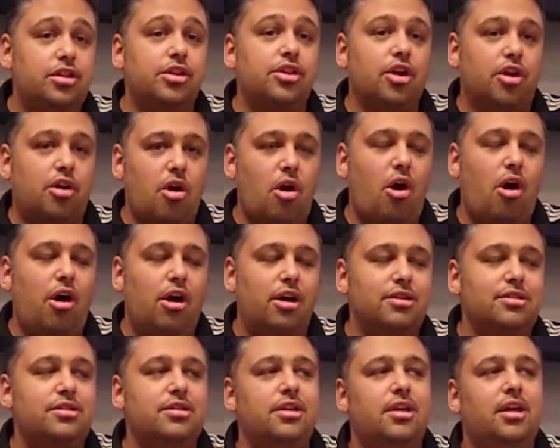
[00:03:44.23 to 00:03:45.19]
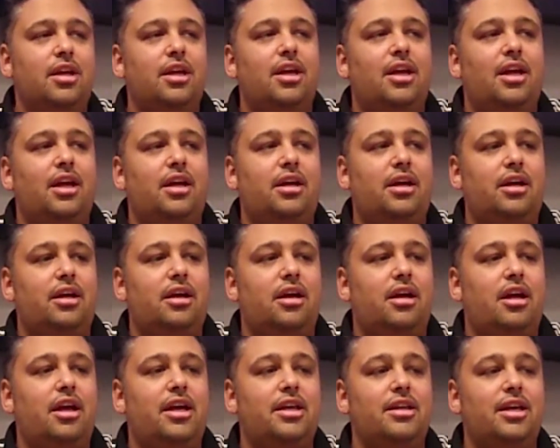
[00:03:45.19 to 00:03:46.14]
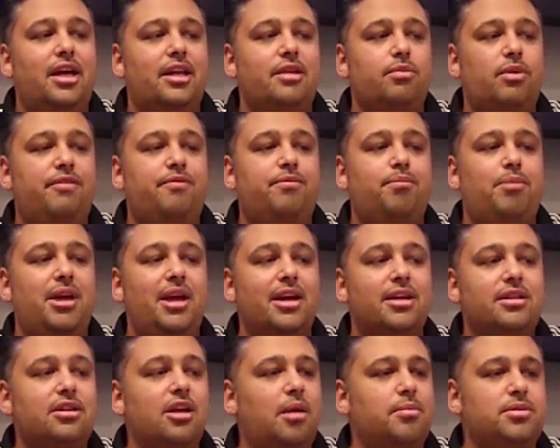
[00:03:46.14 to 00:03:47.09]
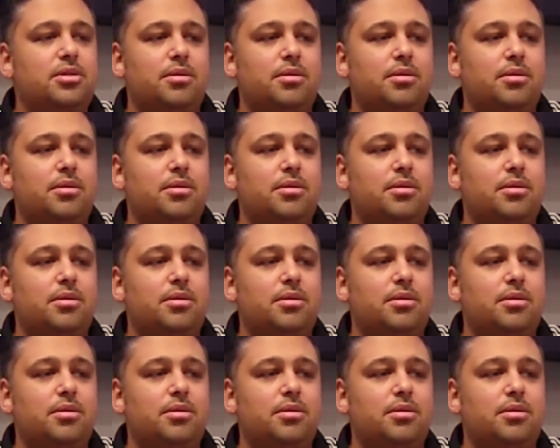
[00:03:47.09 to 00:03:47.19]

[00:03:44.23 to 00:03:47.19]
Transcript: to the cause. And we've picked